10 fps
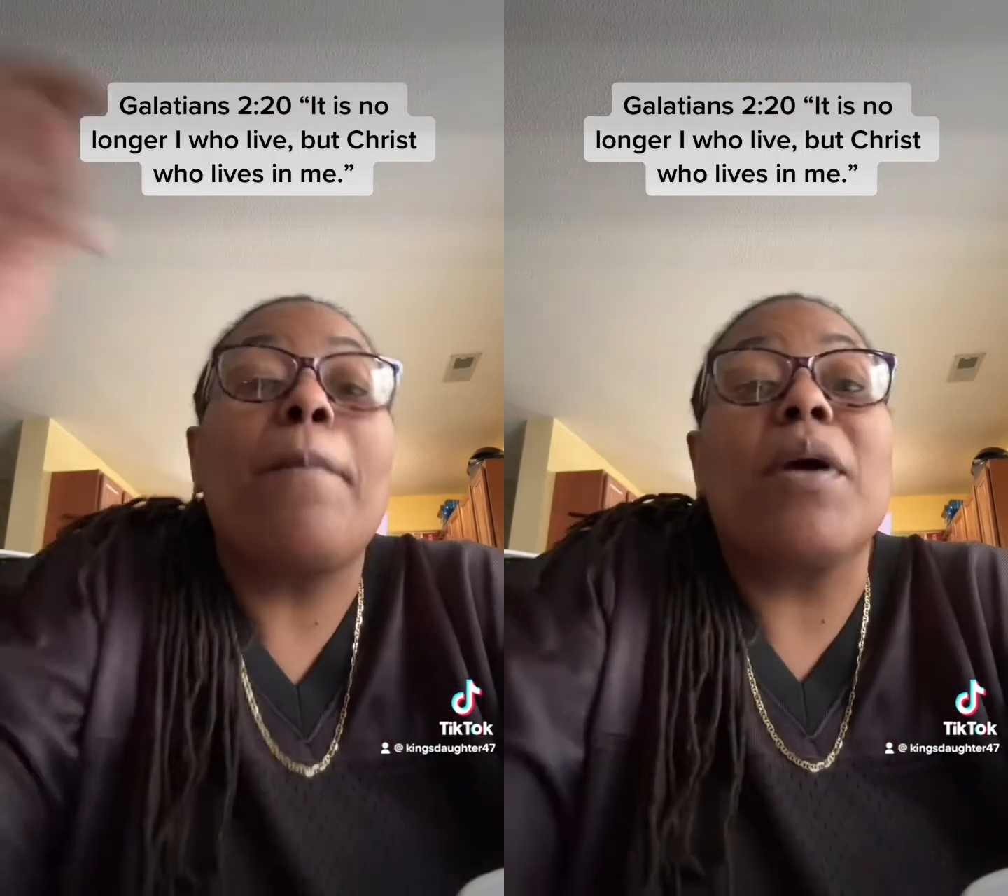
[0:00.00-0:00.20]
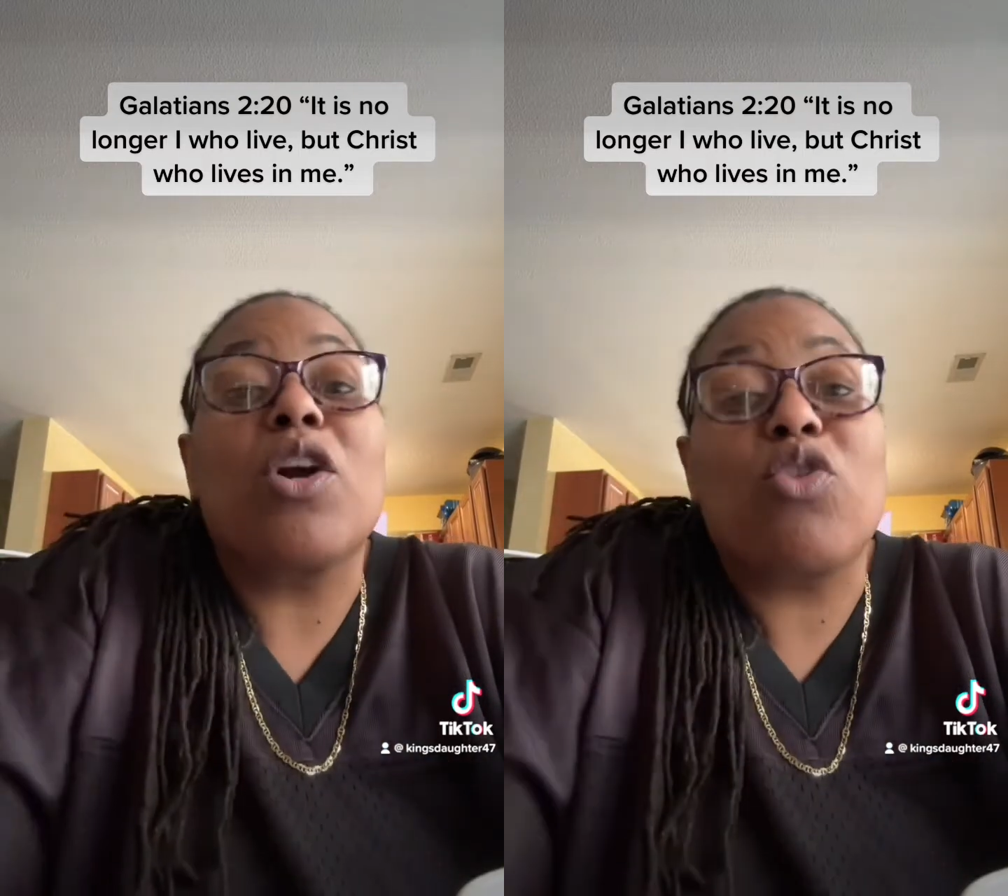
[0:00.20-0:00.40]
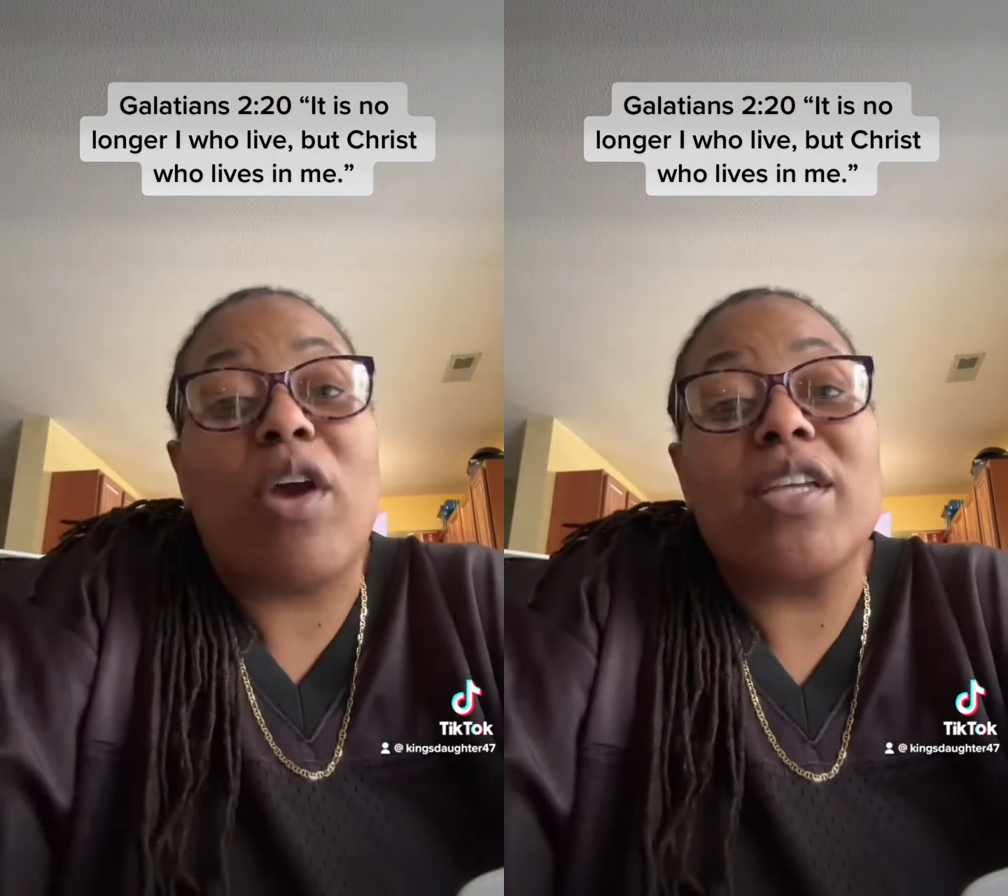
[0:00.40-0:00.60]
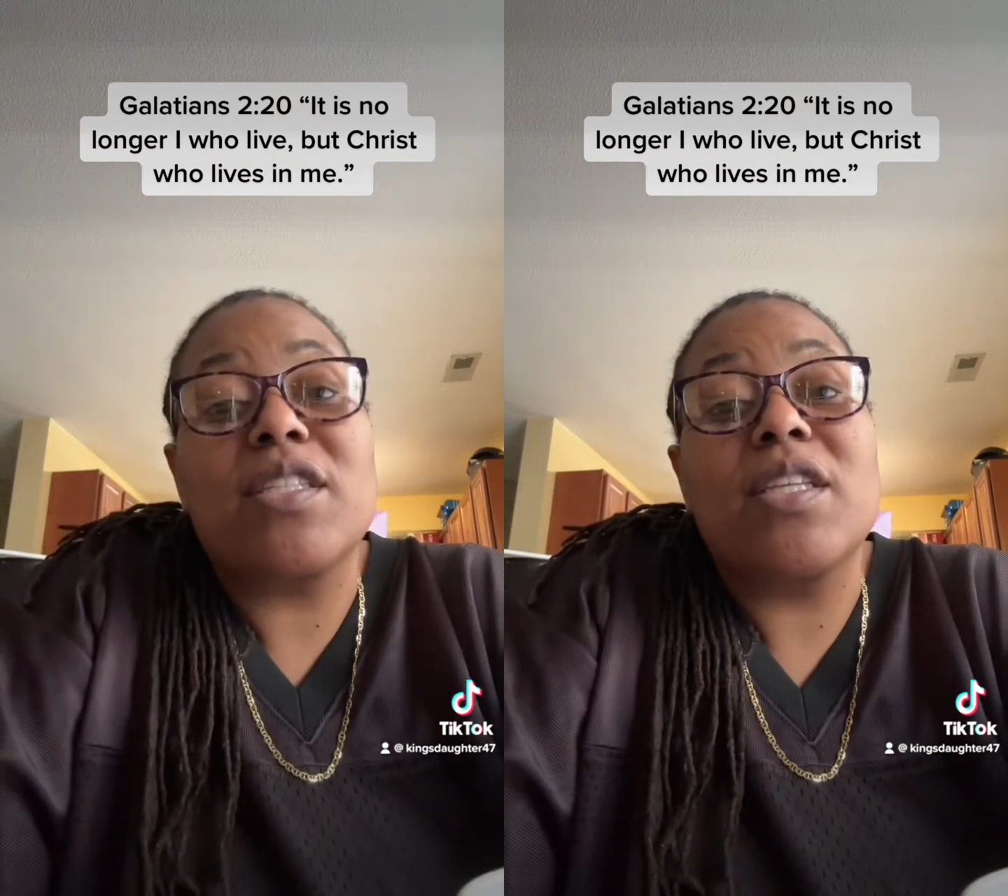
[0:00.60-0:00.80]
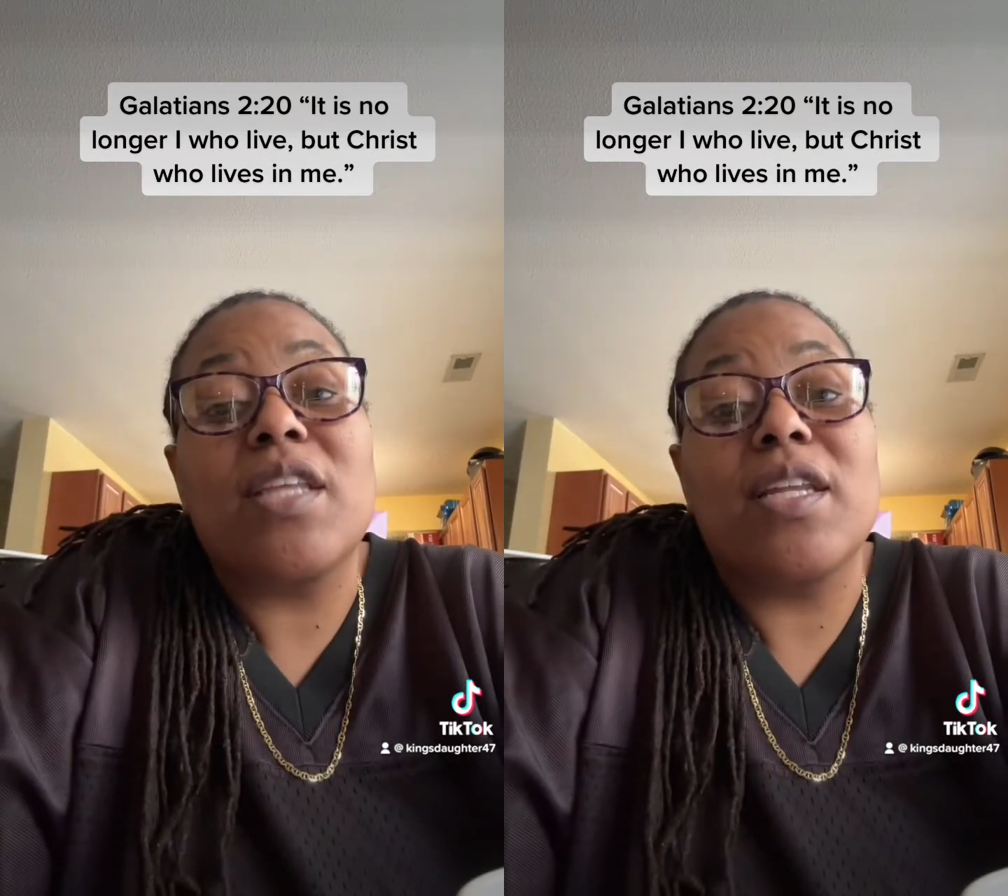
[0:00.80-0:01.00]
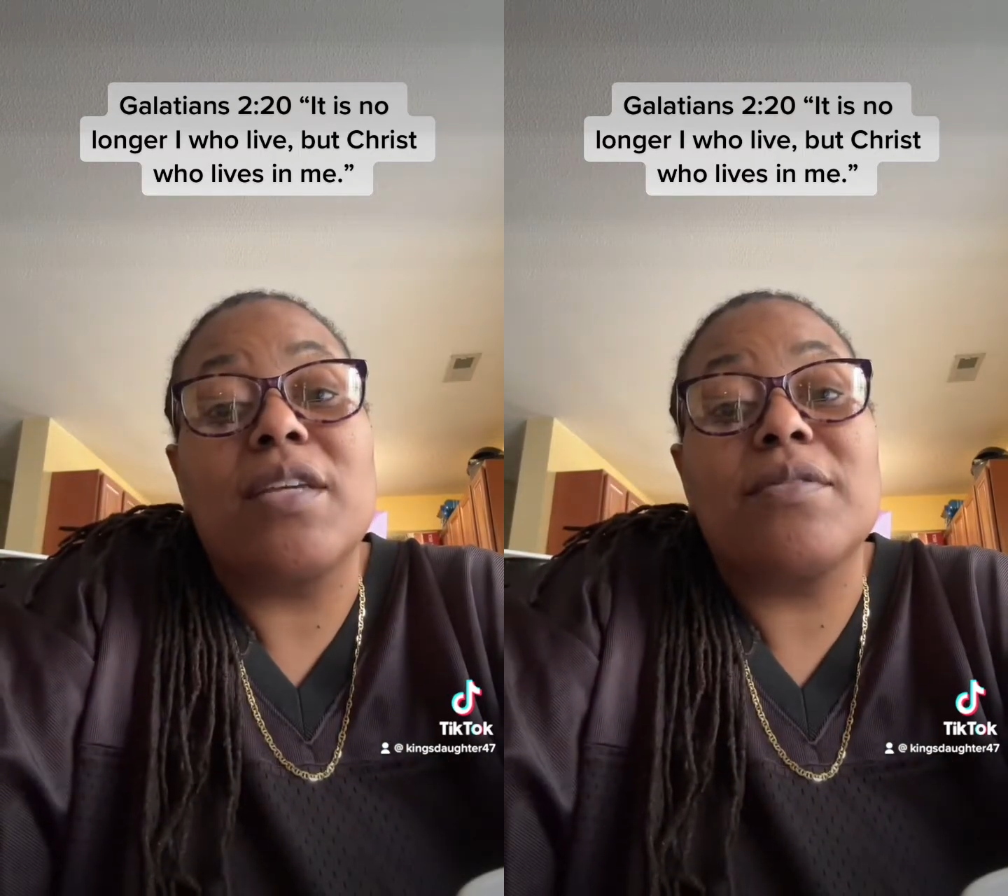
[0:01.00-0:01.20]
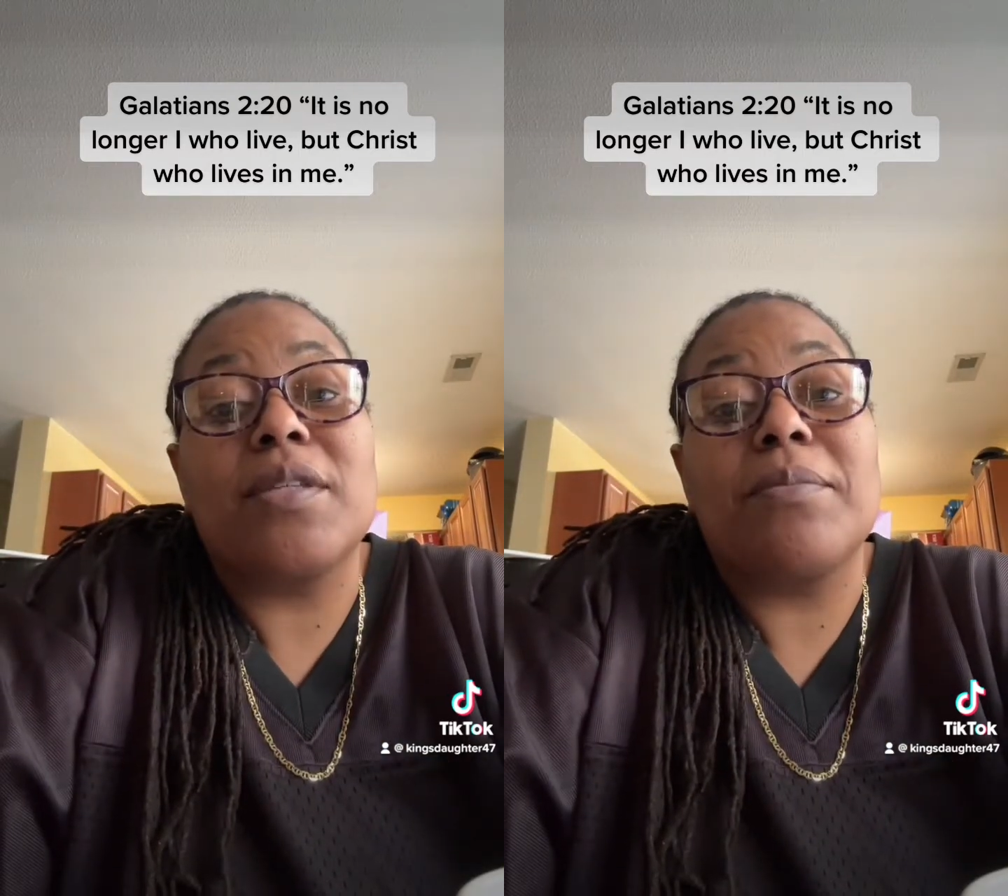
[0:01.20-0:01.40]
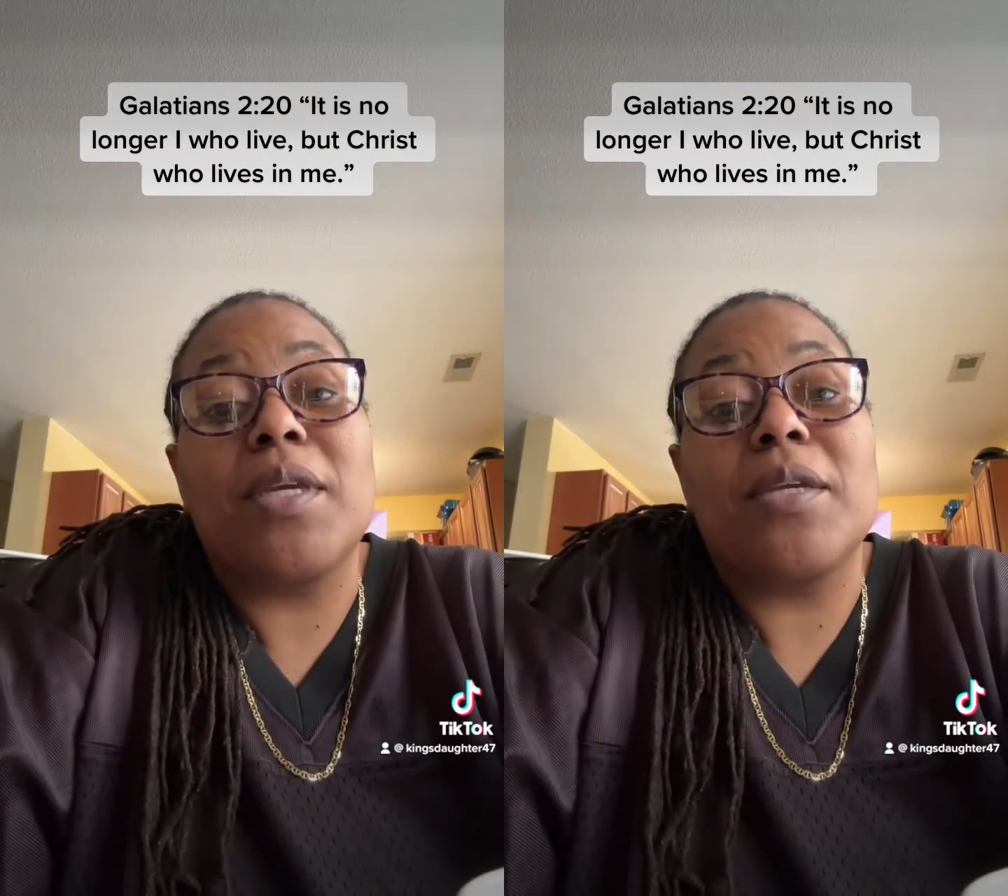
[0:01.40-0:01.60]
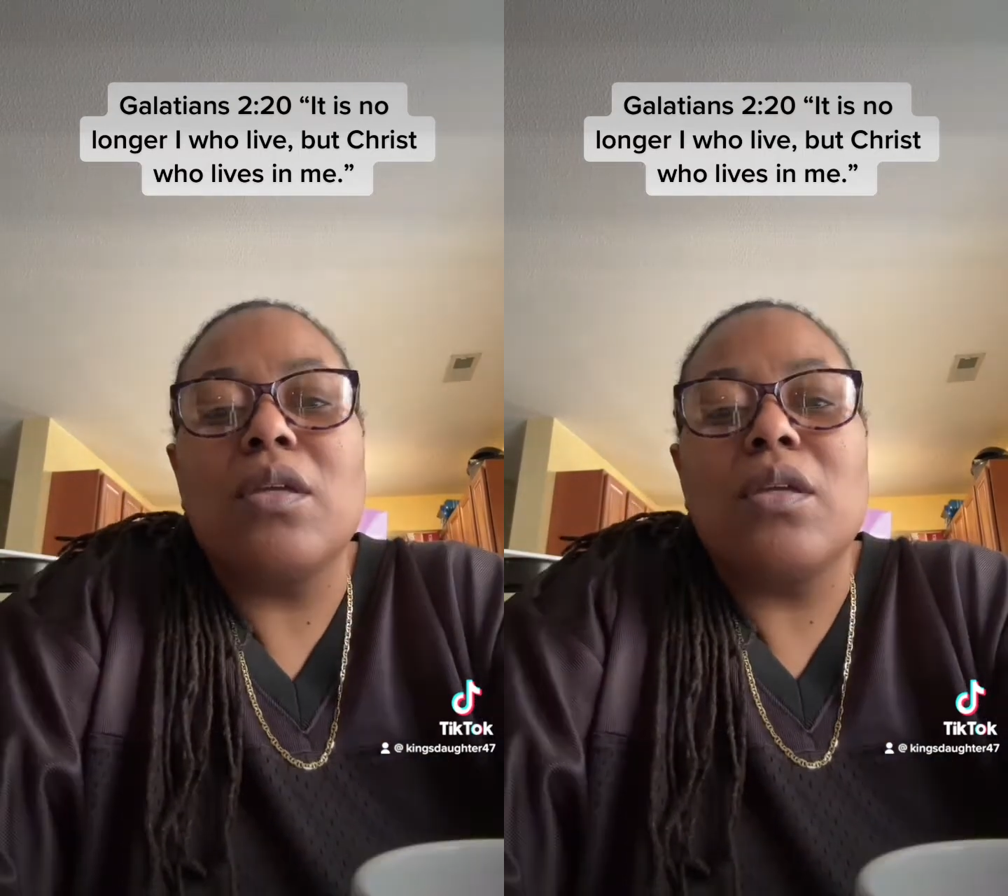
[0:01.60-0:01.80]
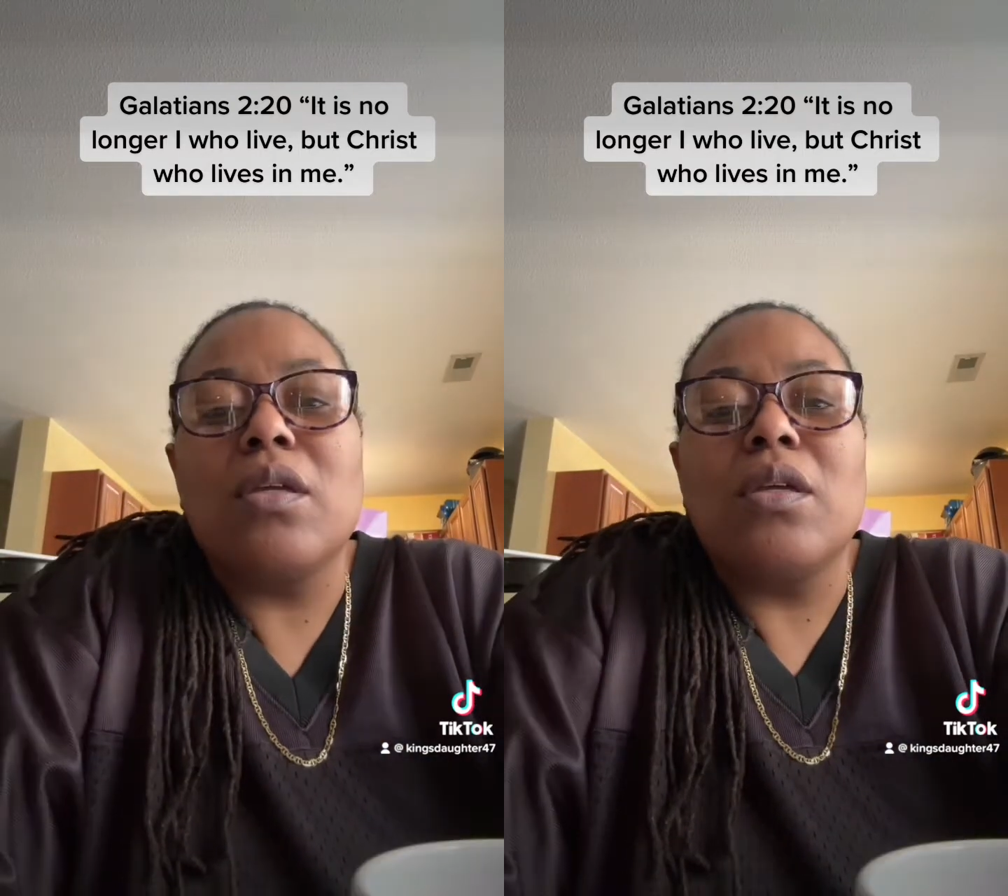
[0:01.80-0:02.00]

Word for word: but Christ that lives in me.